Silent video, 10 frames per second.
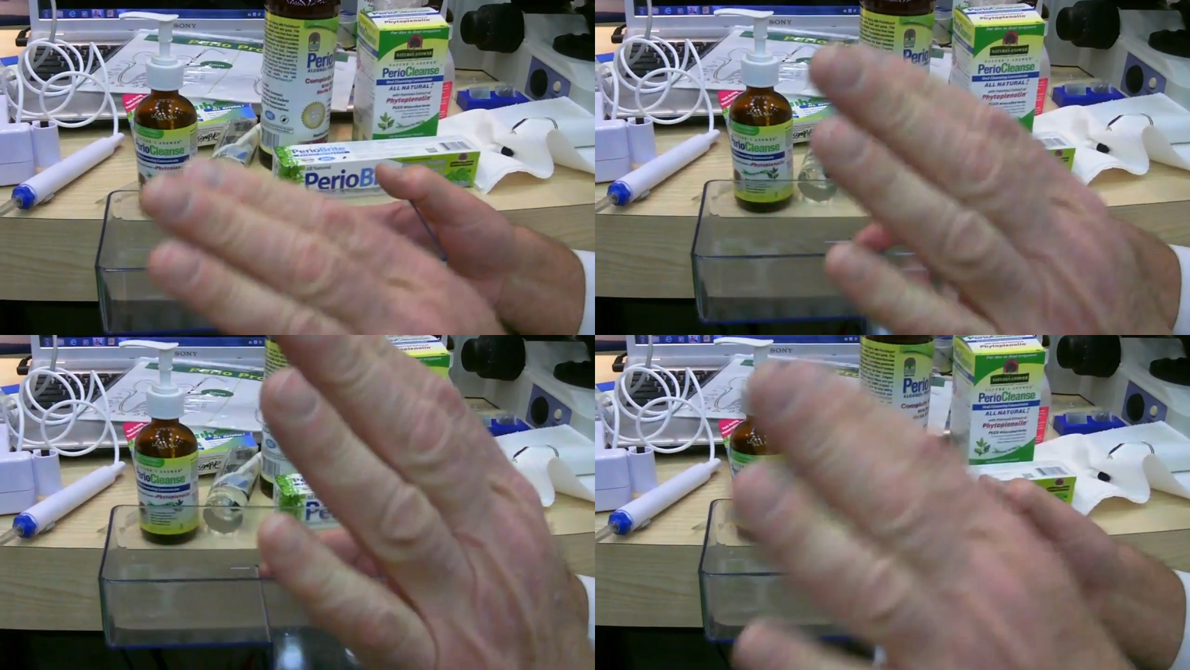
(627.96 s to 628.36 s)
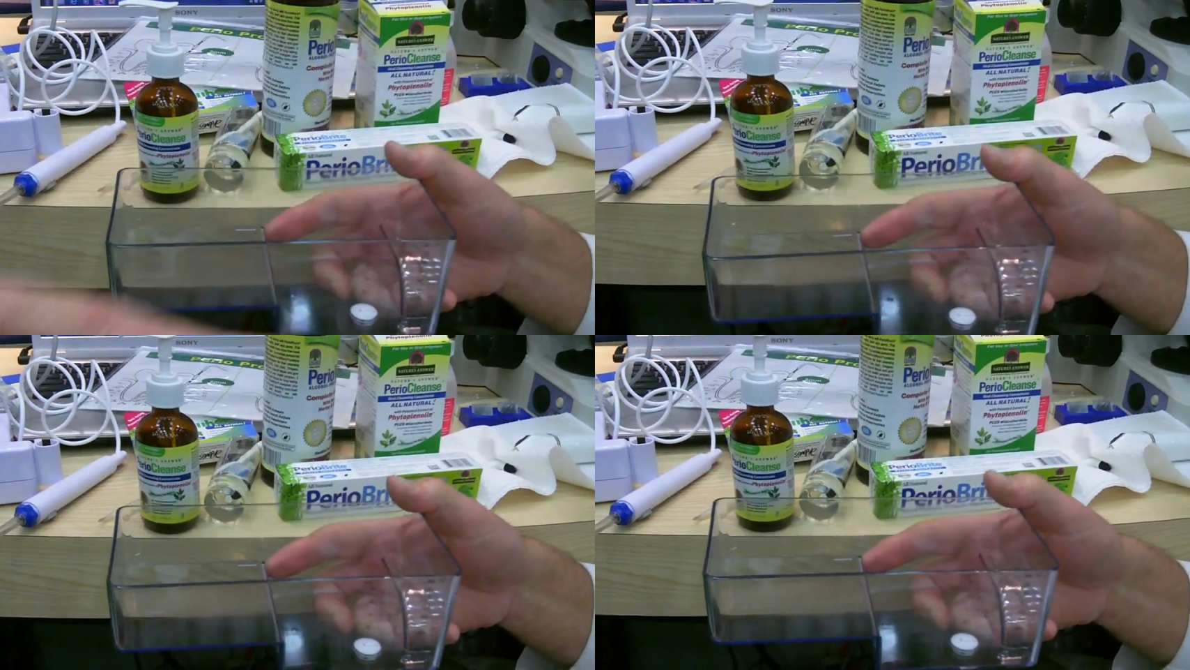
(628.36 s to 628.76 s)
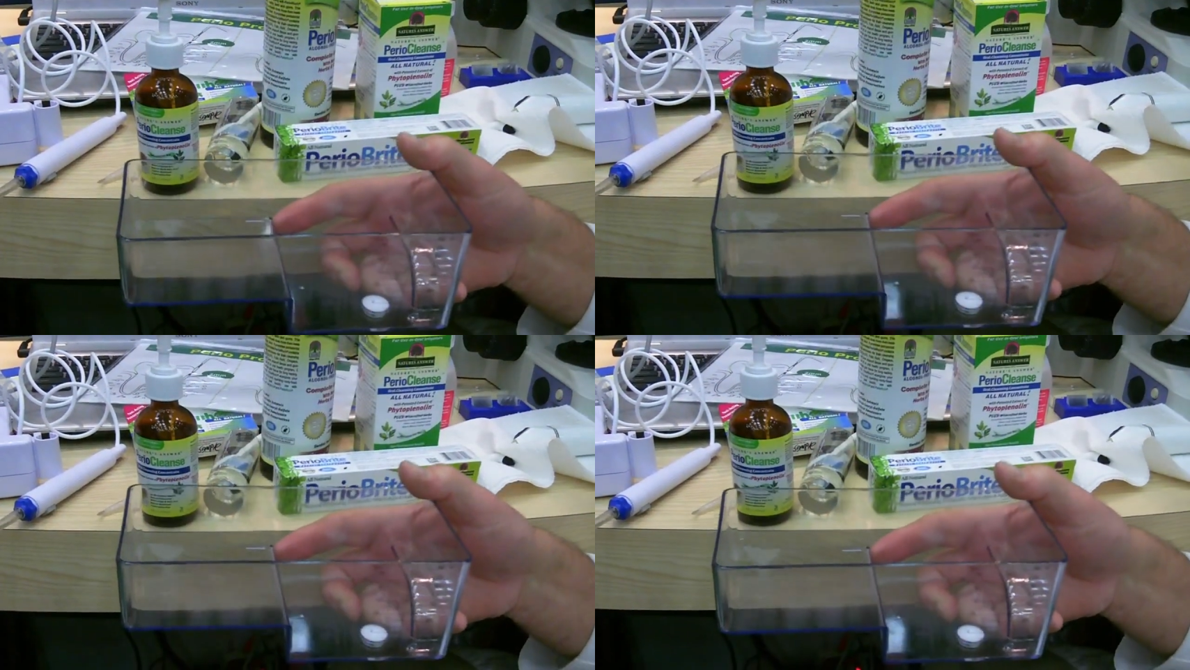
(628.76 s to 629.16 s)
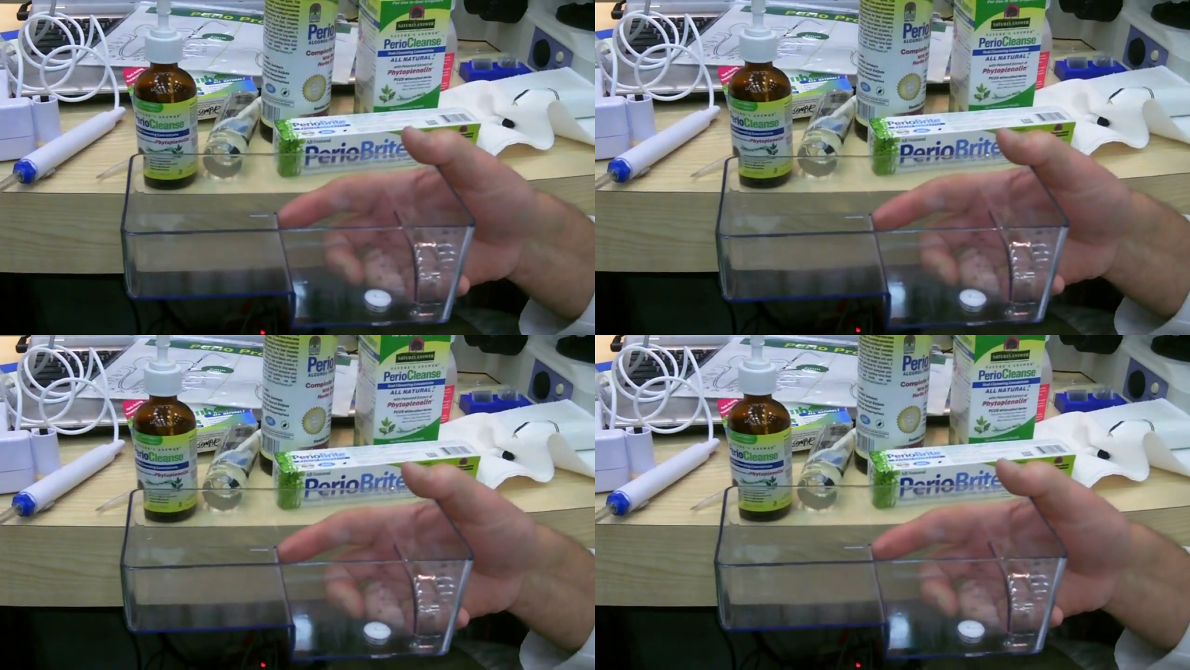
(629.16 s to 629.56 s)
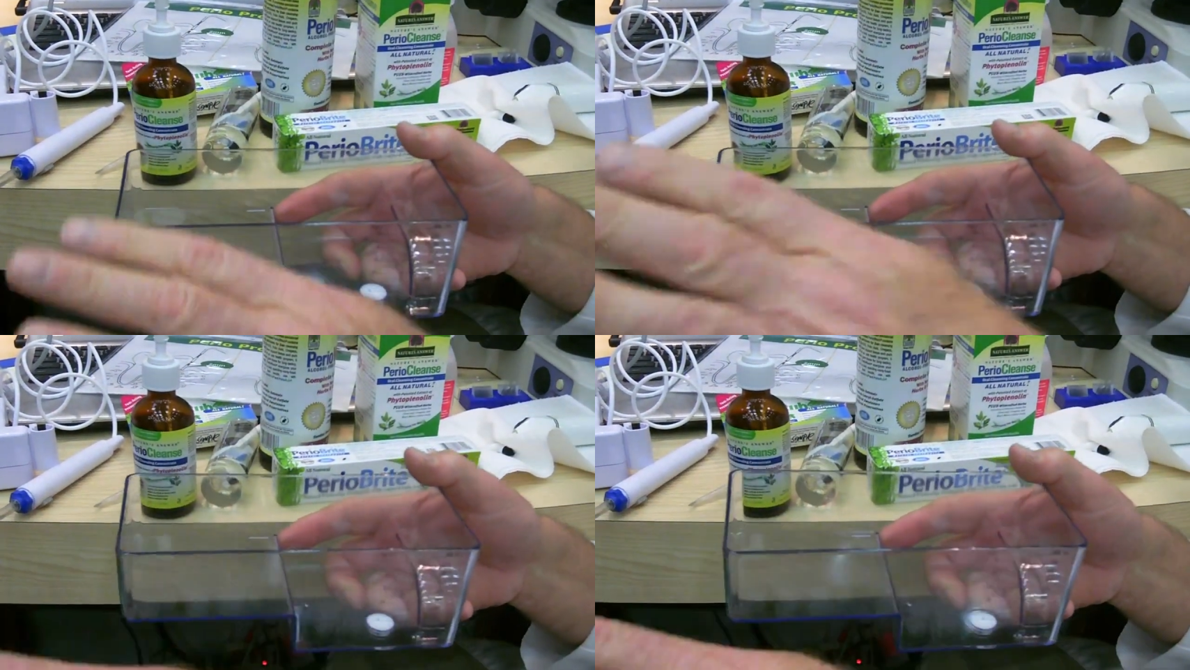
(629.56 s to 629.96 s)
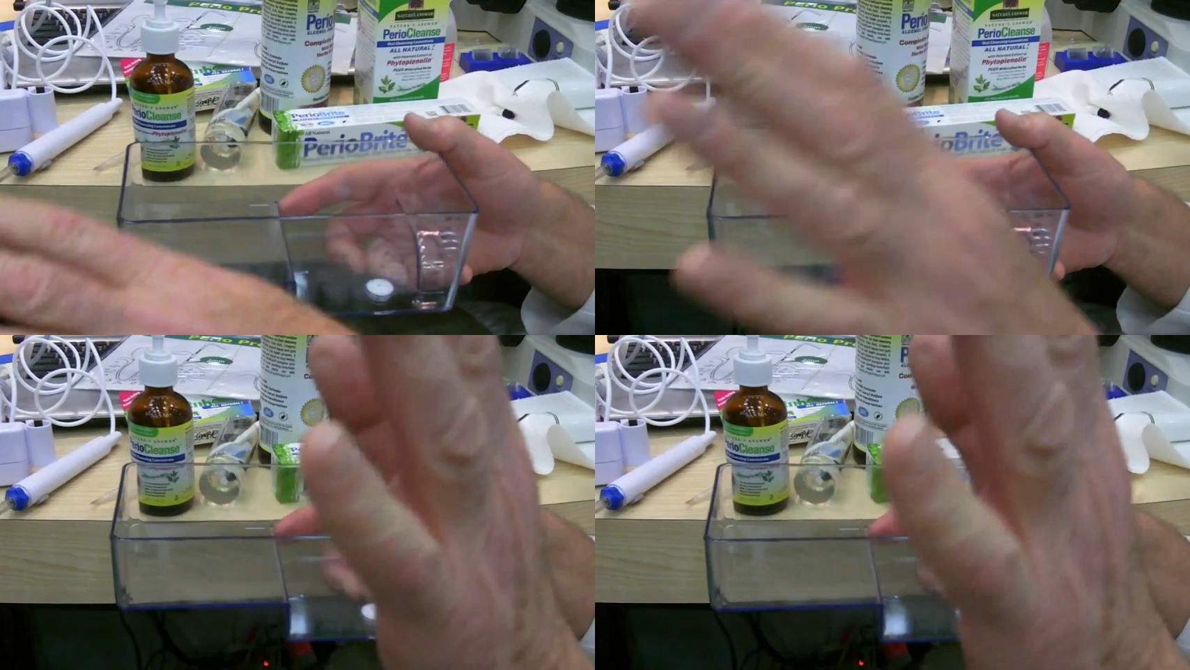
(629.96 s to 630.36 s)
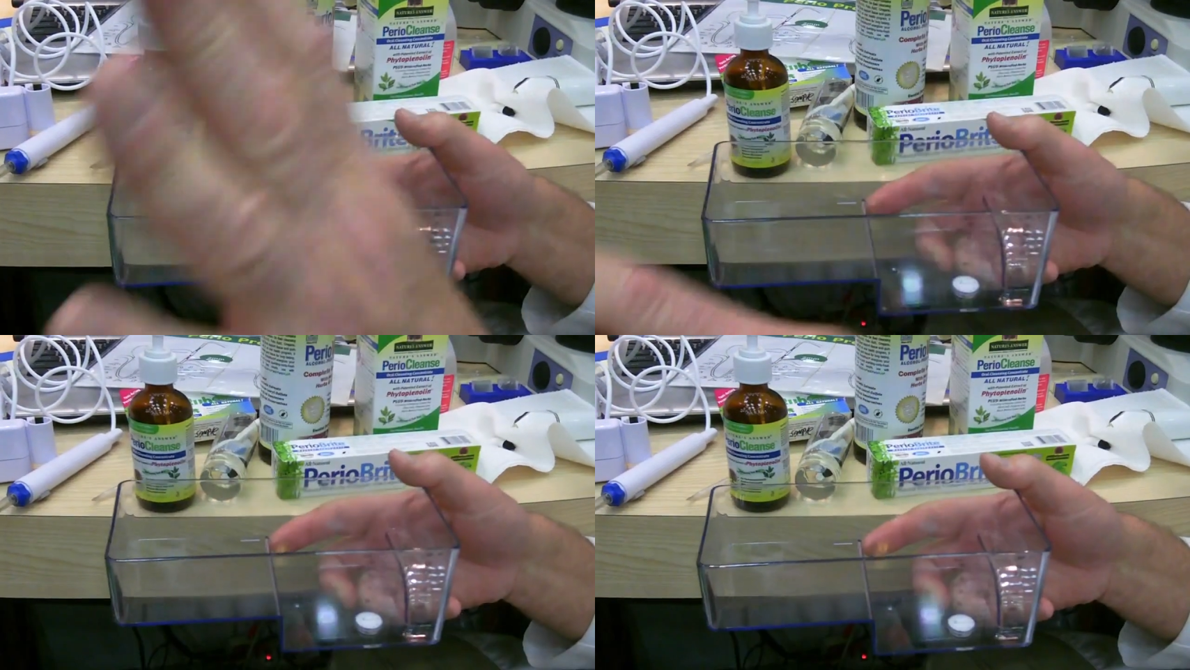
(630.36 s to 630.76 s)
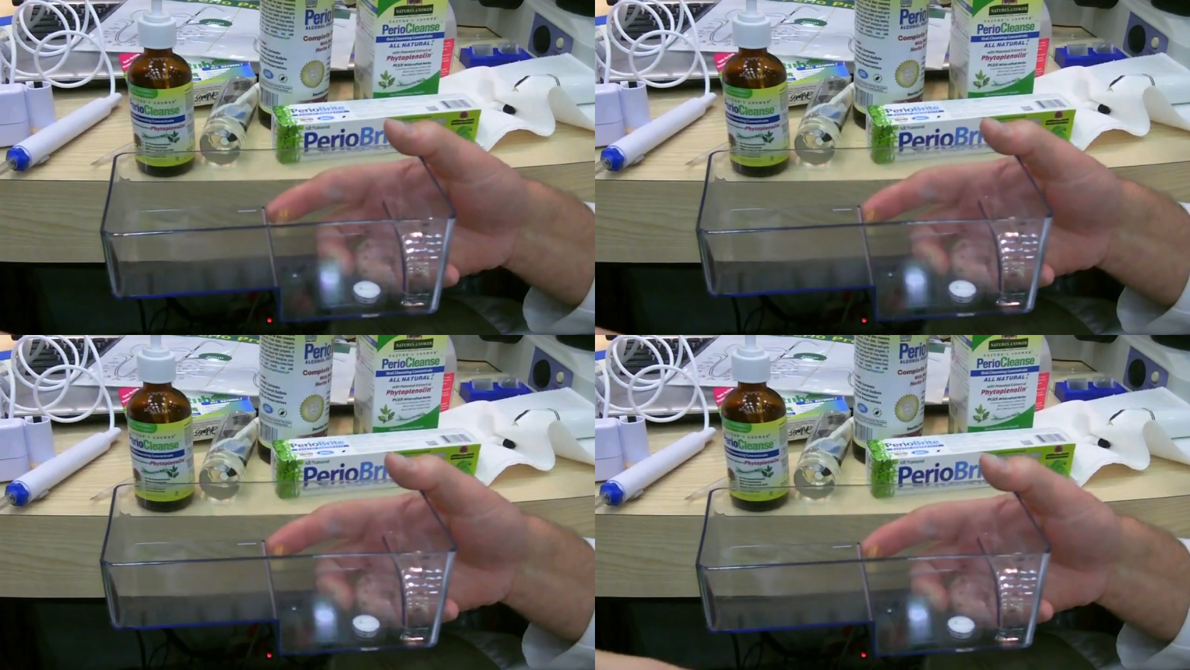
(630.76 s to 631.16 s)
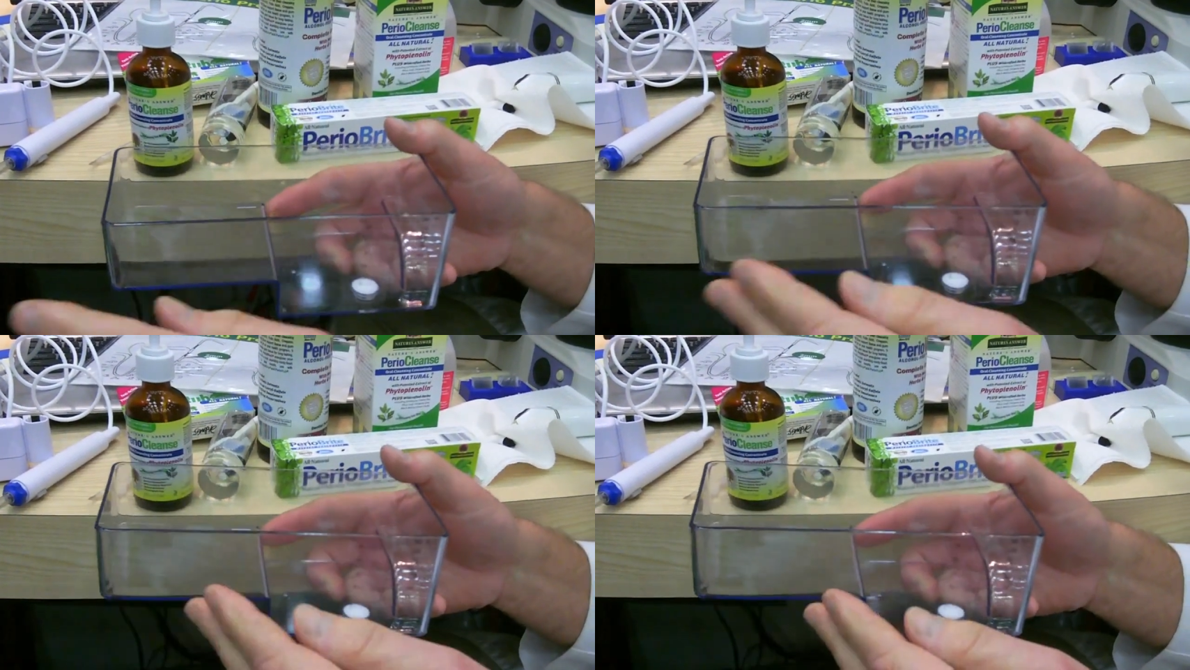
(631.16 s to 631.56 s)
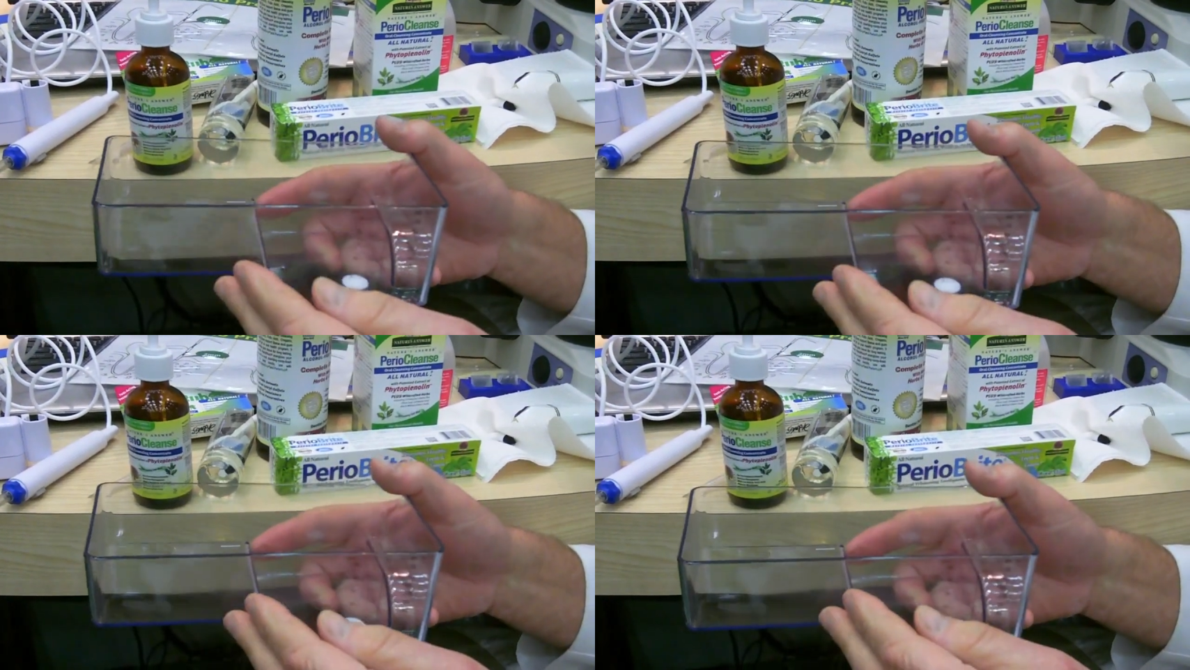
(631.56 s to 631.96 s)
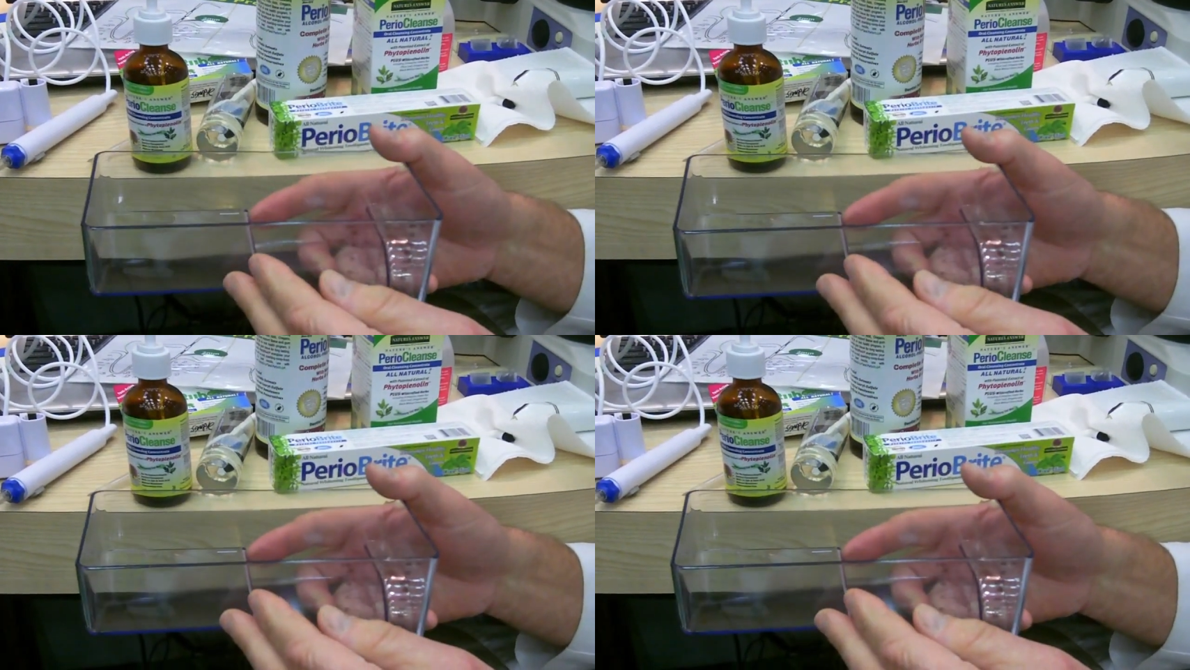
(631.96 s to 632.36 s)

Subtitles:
Nobody's mouth can be seen.